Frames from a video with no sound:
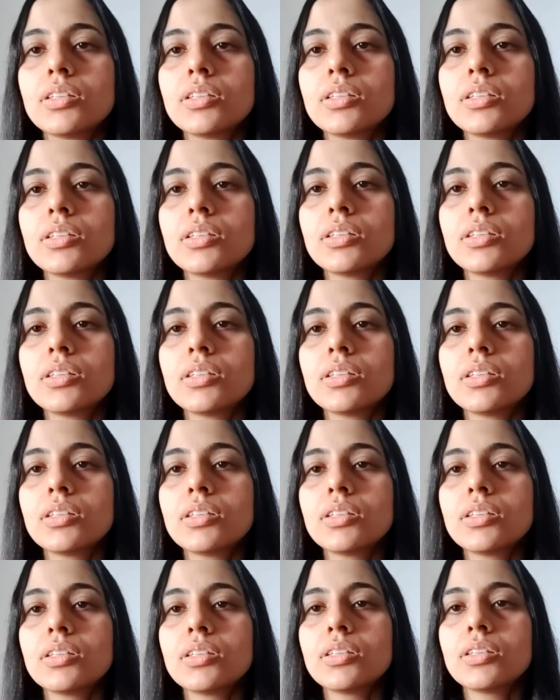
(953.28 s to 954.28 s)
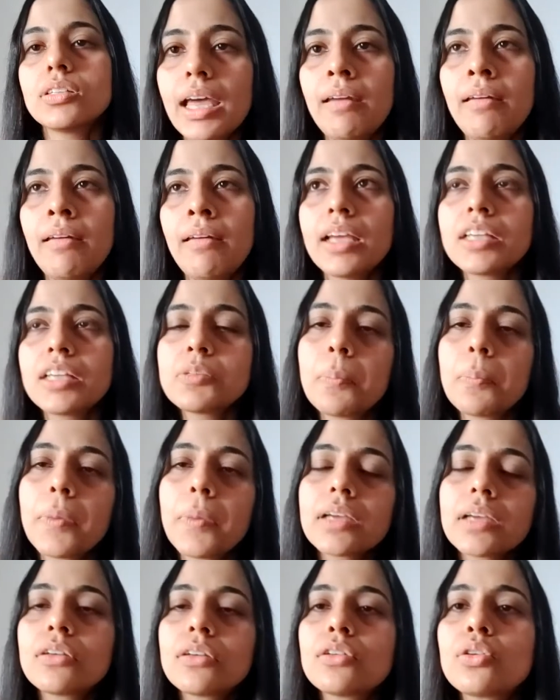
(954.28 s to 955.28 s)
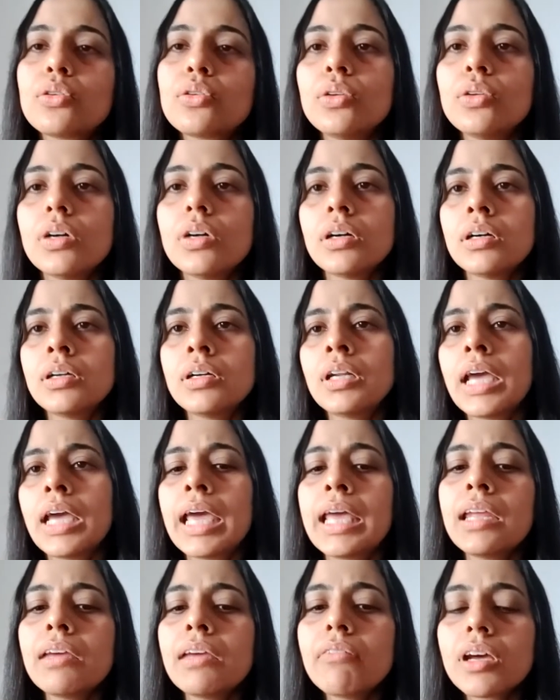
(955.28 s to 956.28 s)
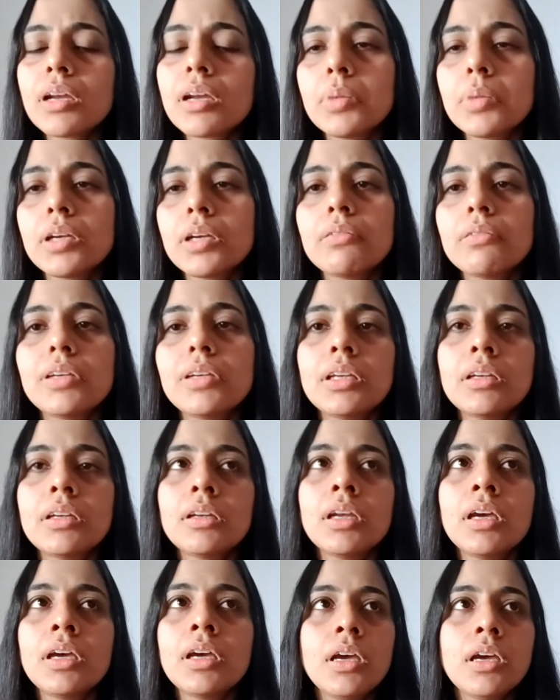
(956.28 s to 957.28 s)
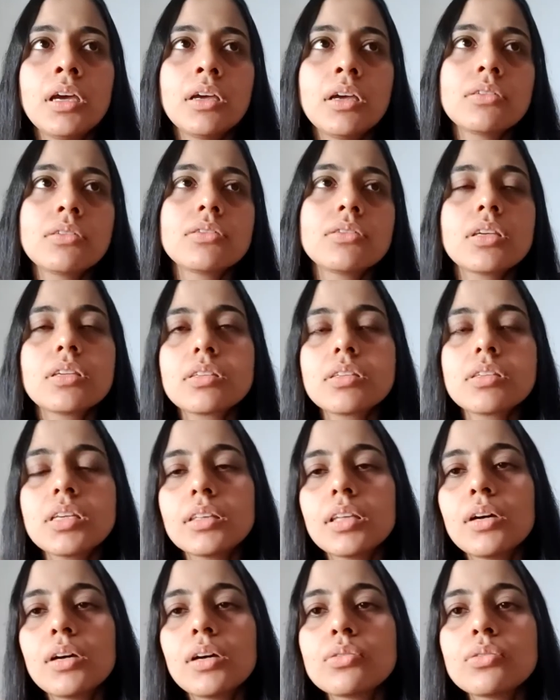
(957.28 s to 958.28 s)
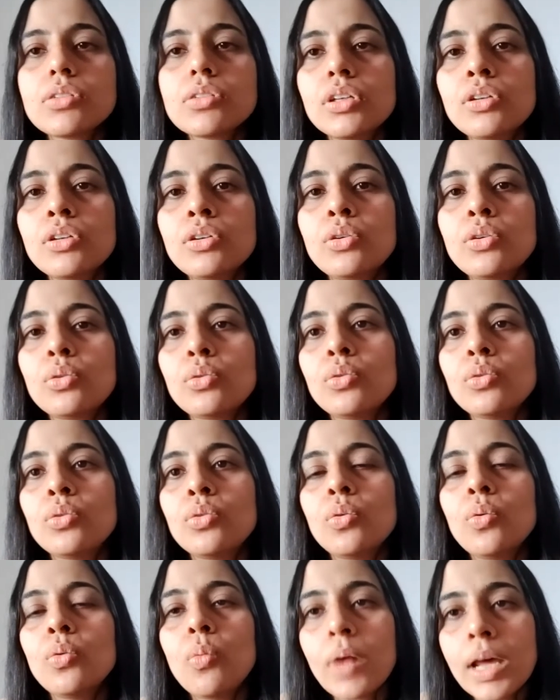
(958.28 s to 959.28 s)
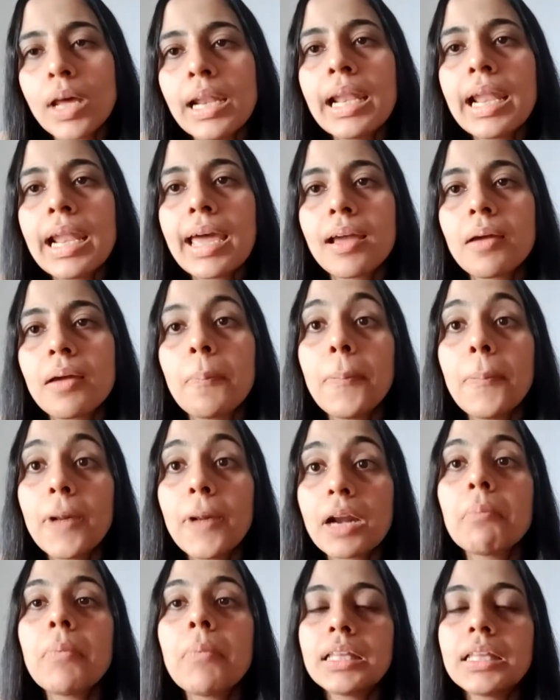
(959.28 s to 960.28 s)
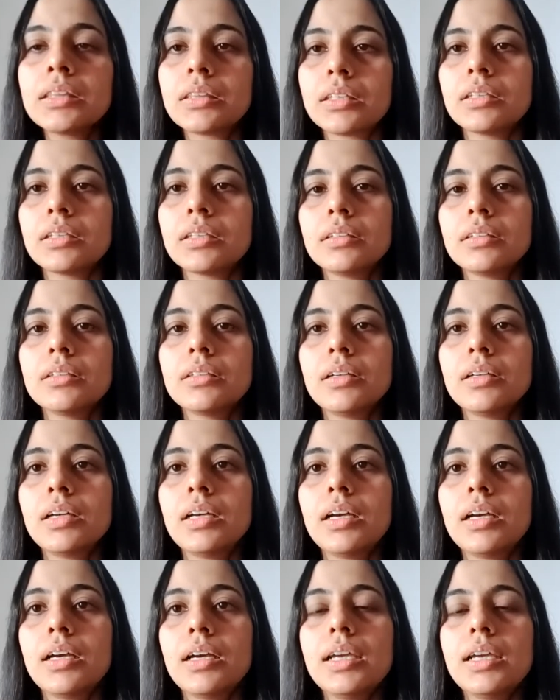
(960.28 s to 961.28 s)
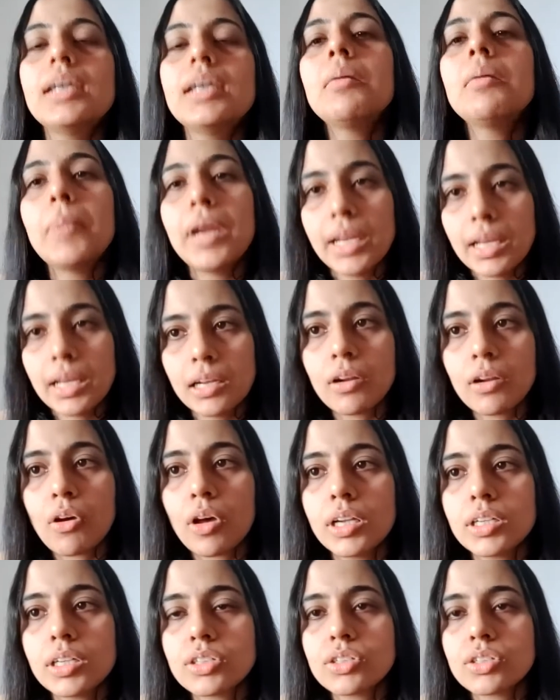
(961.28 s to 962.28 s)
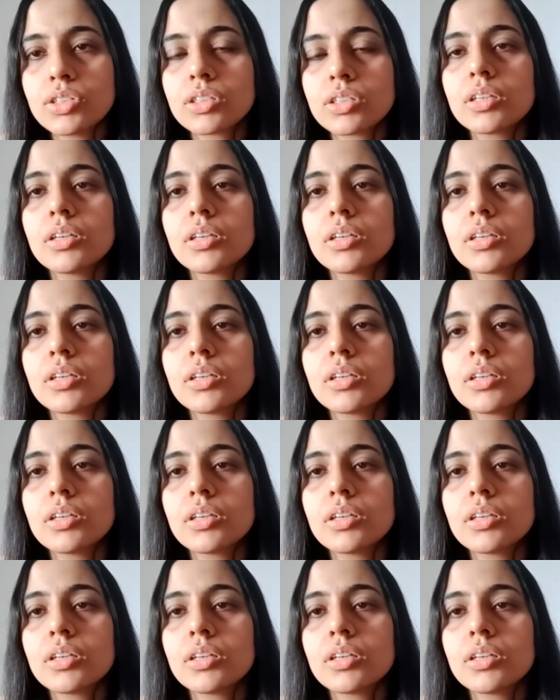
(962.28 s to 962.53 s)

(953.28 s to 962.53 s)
Pathology can expect to earn anywhere between 60,000 to 1 lakh per month in a medical college